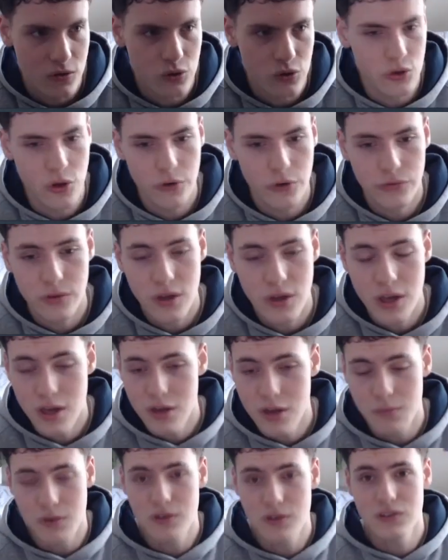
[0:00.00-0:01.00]
and off.
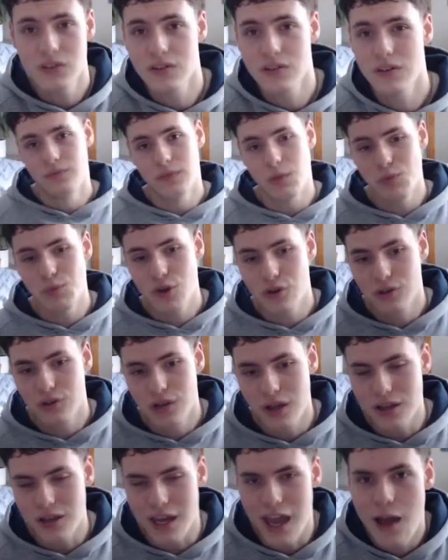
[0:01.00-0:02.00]
But honestly, I'm not gonna
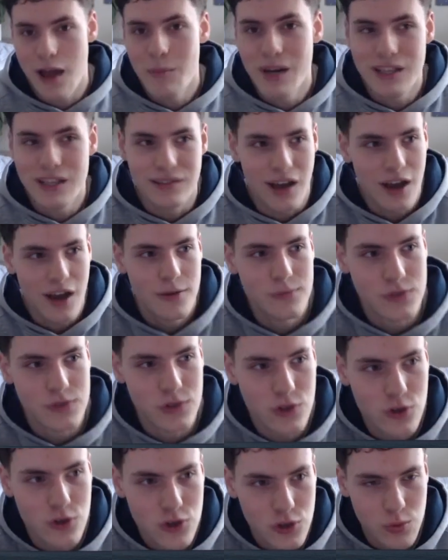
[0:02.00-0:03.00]
lie, like how many times
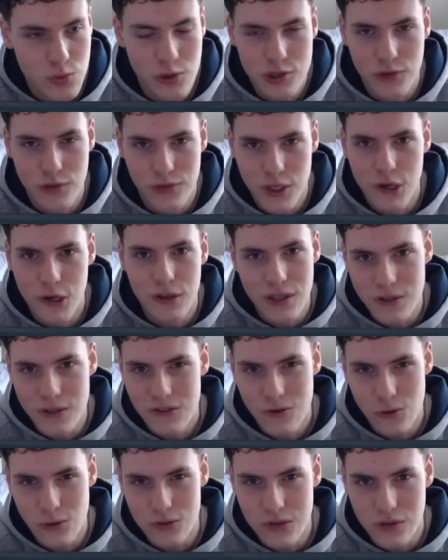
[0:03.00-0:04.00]
do you just watch a video and then
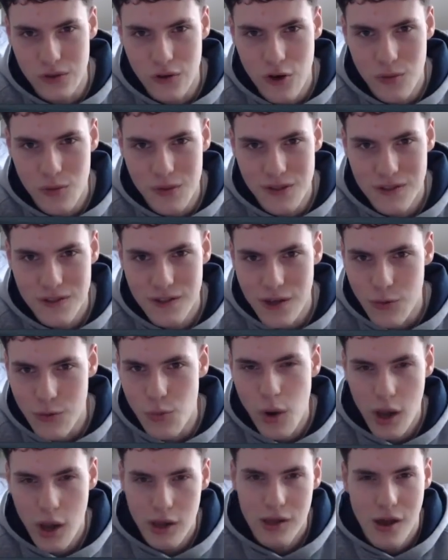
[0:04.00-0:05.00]
scroll to the comments? Like
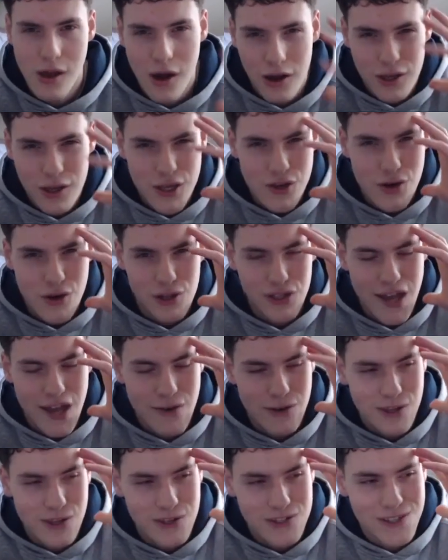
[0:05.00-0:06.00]
why are you
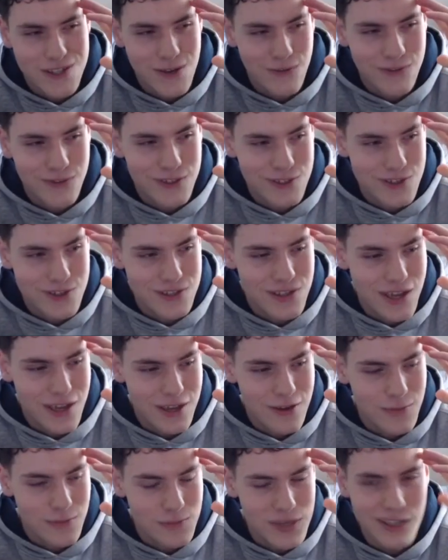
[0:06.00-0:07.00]
allowing yourself to just
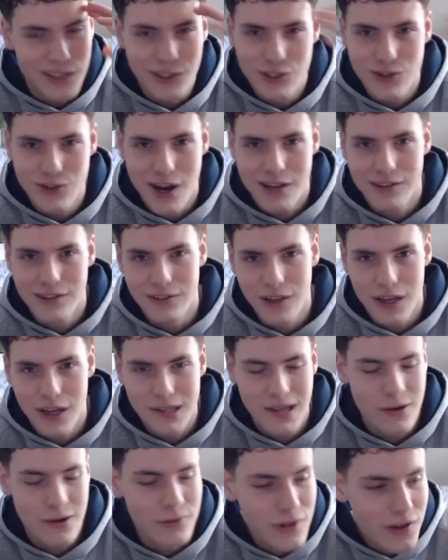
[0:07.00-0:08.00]
like be distracted like
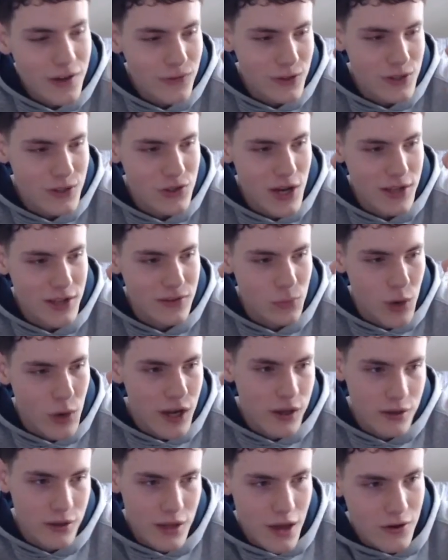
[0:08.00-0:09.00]
that? We're not even distracted.
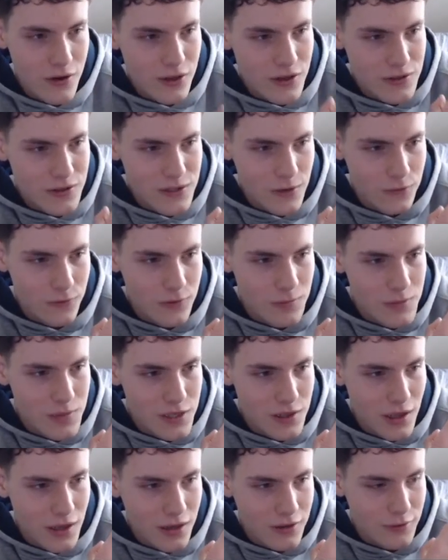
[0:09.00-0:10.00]
Why are you allowing yourself to be
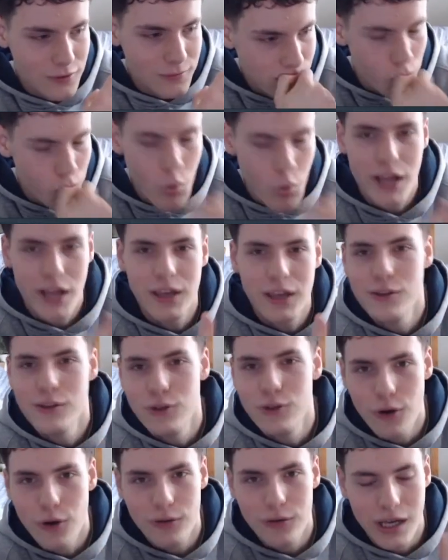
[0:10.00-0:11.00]
like, why can you
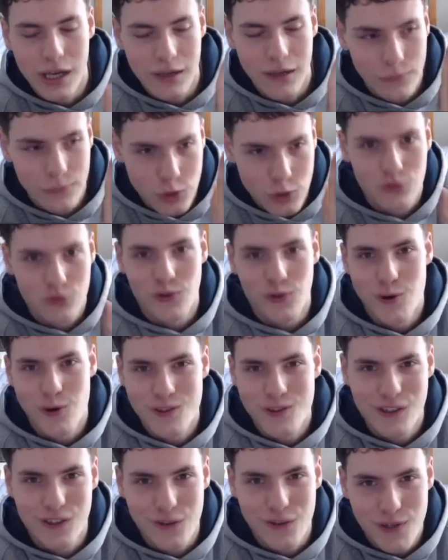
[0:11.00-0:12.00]
not like just
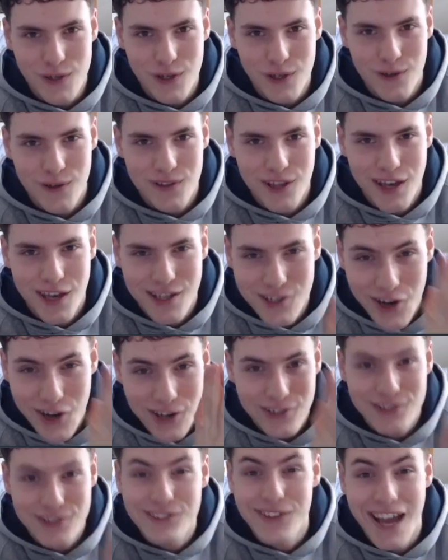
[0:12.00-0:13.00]
focus on the video? try
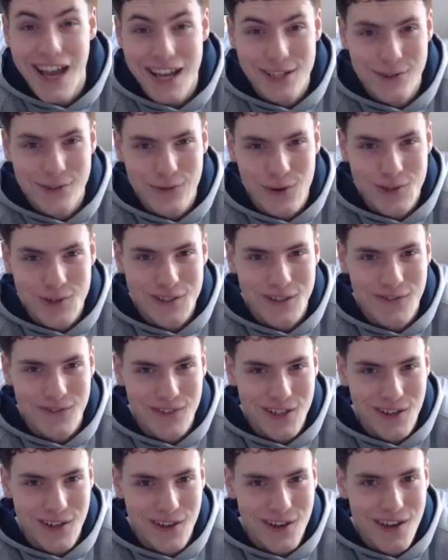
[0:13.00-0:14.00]
and just actually watch the
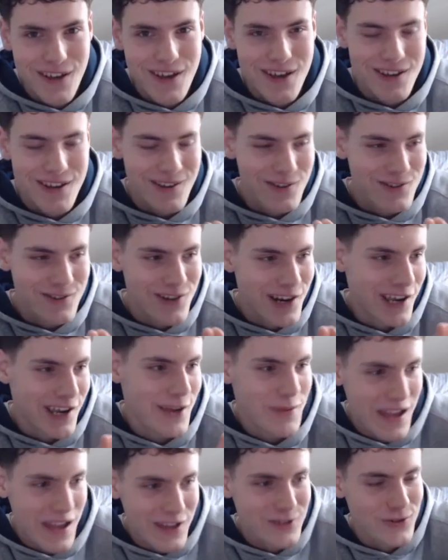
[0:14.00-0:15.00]
video, not try and
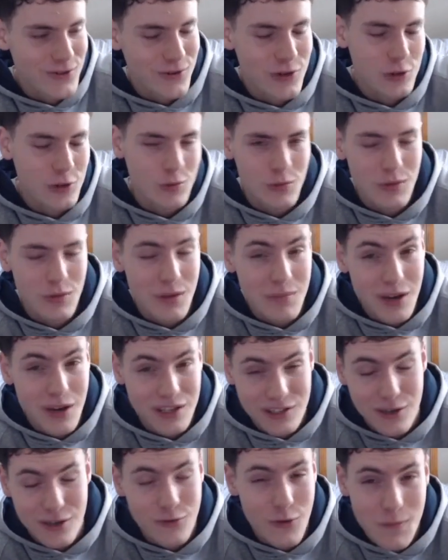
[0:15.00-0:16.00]
get extra dopamine by
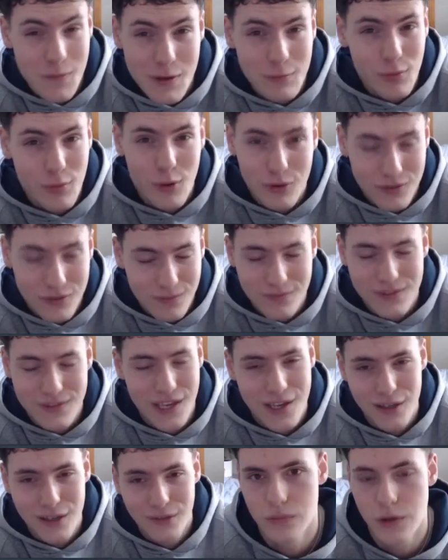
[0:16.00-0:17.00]
seeing what people are
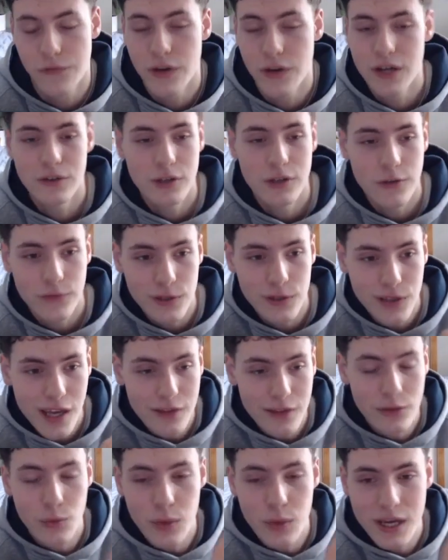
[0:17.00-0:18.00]
saying. Now finally, if you
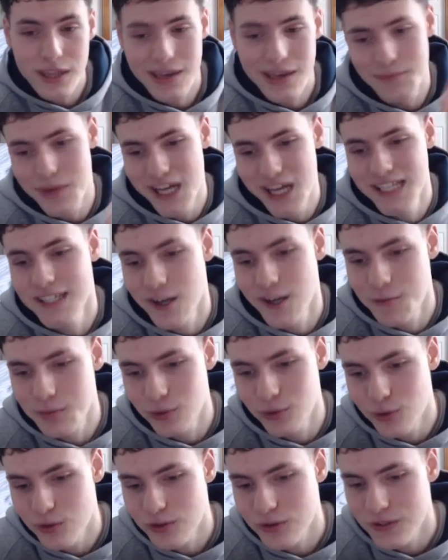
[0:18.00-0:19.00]
like the way that my setup
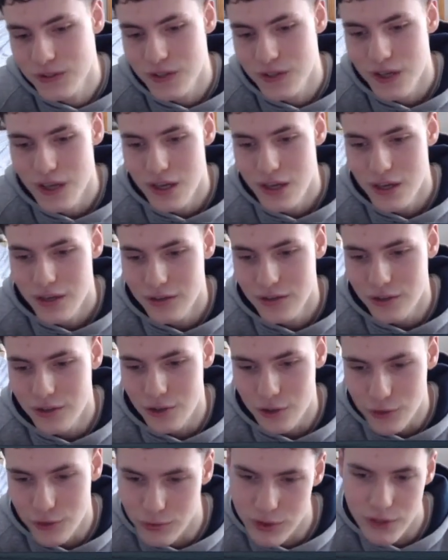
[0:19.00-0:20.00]
looks, you know
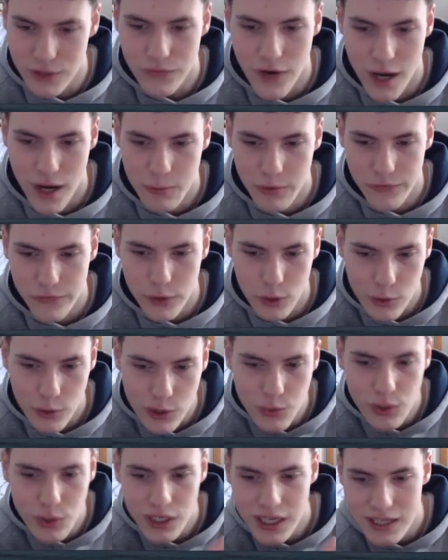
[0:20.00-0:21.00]
you really vibe with it or
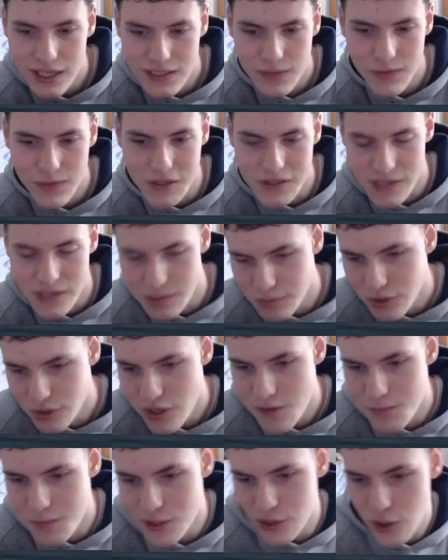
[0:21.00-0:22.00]
you want to get something
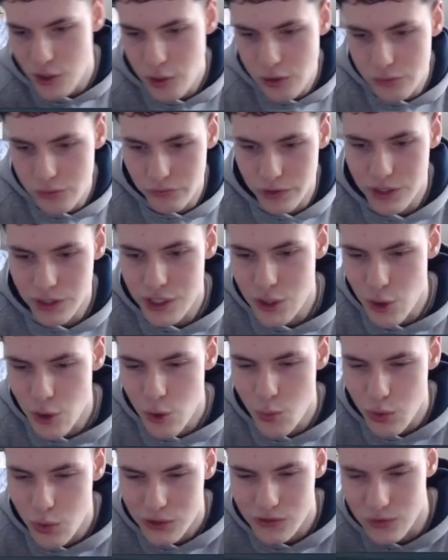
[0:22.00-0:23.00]
similar but you don't really know
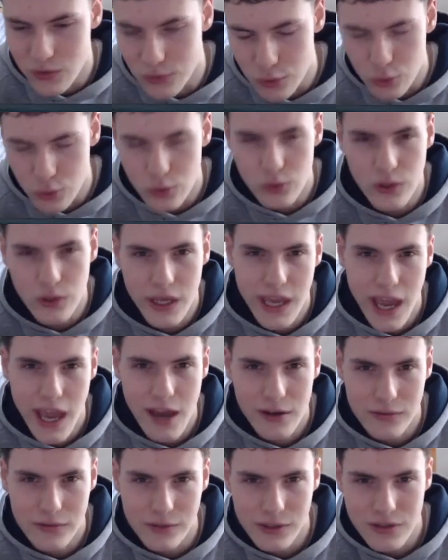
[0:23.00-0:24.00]
what to do like how
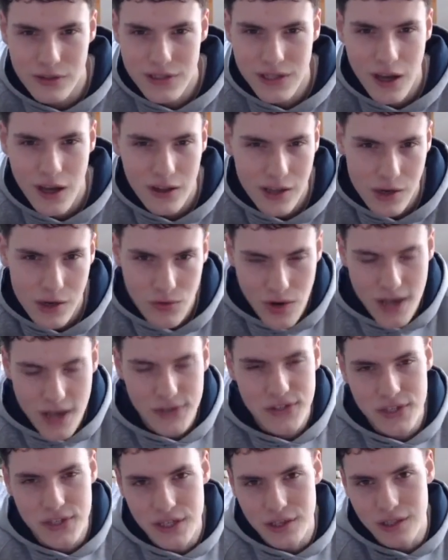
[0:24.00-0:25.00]
to really start like
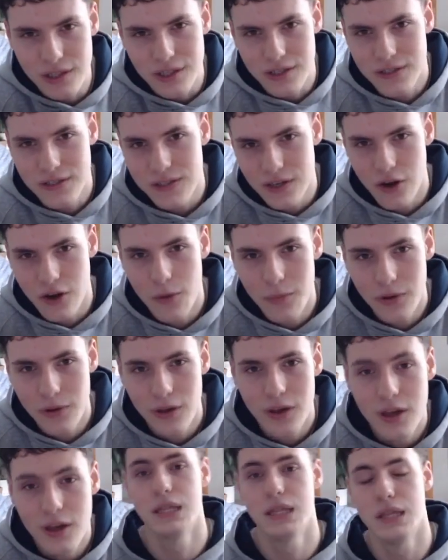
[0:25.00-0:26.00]
rising linux setup
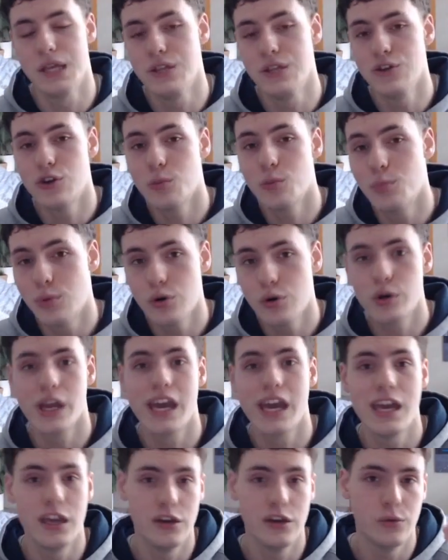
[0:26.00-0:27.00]
then you can book
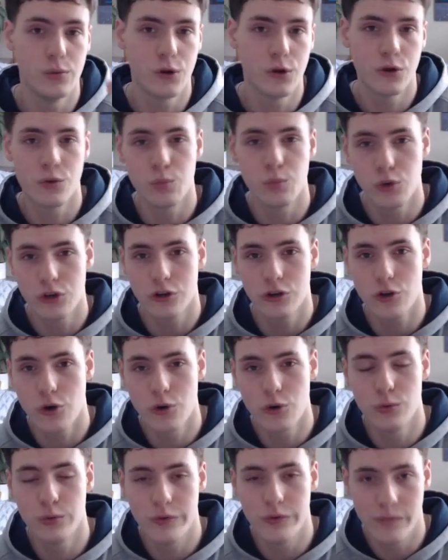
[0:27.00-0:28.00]
a one-on-one
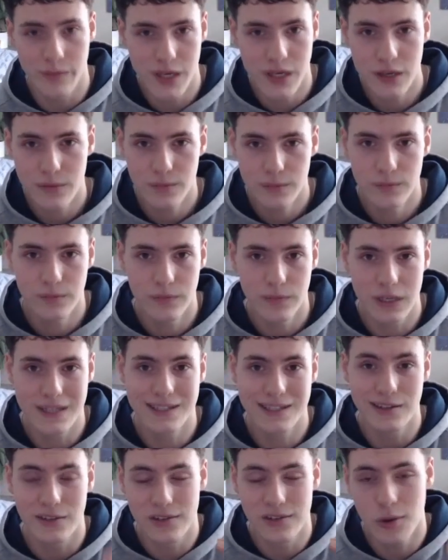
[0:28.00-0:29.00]
call with me
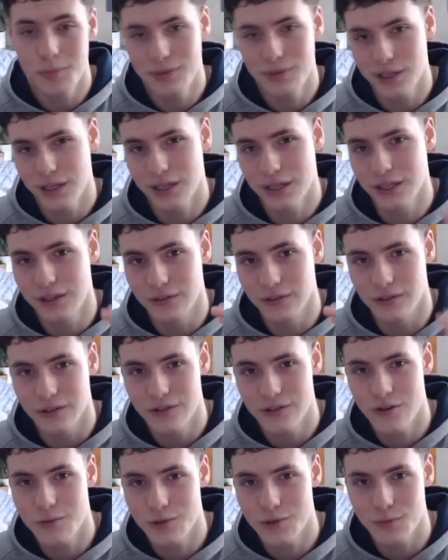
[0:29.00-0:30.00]
it's the top link in the
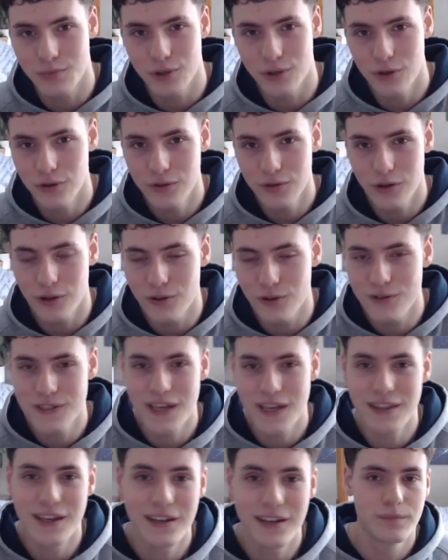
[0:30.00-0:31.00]
description below
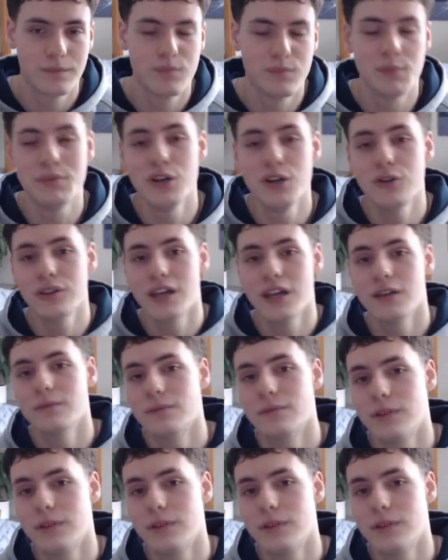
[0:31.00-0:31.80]
alongside that but beyond that